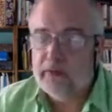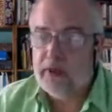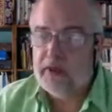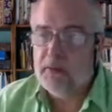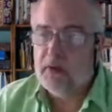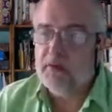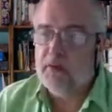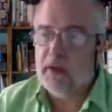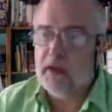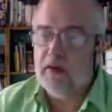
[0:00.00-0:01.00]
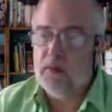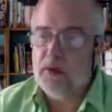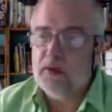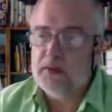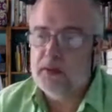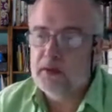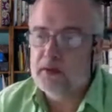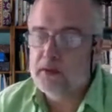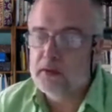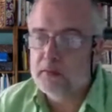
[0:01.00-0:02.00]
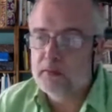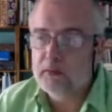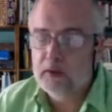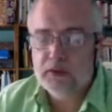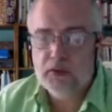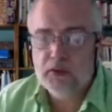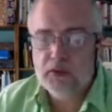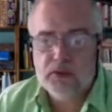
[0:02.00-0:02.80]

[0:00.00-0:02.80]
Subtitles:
respite from that here in Wales, because I was just